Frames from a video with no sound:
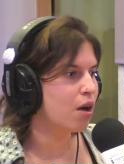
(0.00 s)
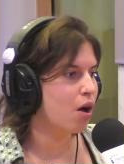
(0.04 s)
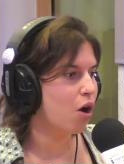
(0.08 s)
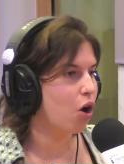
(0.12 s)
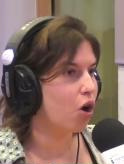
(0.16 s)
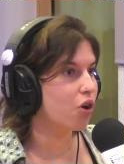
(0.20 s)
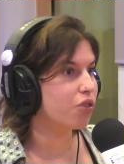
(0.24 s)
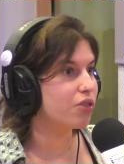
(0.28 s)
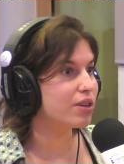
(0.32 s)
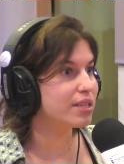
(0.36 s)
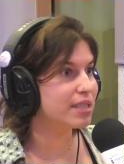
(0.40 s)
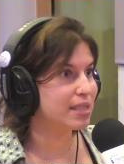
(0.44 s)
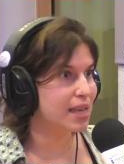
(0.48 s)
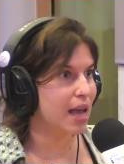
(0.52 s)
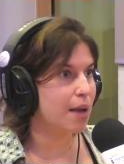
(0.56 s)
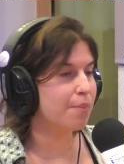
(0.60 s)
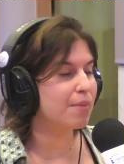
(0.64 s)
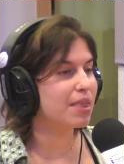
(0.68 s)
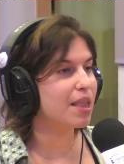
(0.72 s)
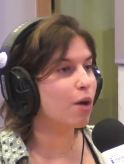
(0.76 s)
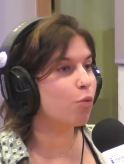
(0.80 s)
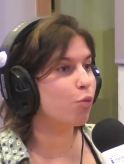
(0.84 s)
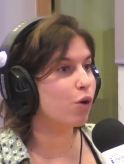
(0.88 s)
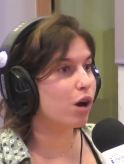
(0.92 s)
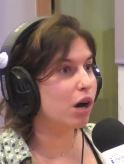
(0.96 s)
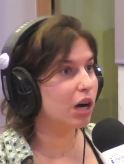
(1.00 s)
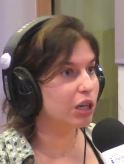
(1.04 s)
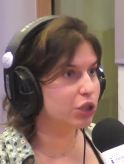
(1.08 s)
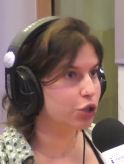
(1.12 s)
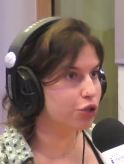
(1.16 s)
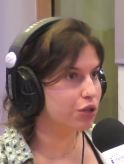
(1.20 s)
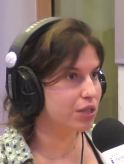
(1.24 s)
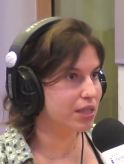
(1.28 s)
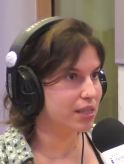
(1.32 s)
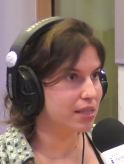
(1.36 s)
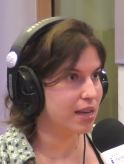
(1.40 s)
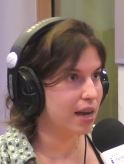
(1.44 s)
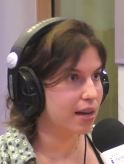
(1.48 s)
are the same and that we're
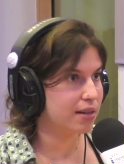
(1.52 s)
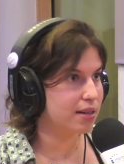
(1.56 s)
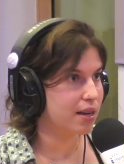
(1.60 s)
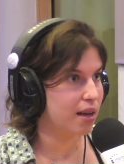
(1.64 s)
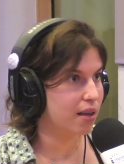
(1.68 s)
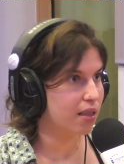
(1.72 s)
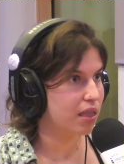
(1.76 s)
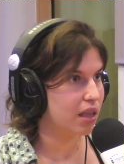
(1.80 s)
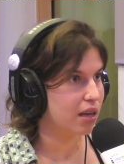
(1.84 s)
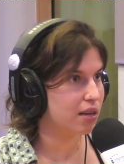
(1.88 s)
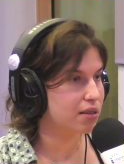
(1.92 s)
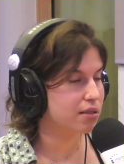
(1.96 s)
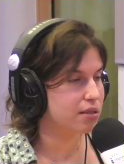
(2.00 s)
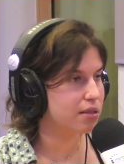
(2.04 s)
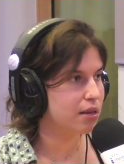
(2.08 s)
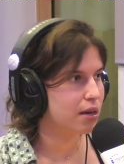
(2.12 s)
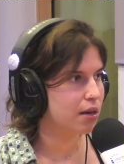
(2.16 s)
understanding things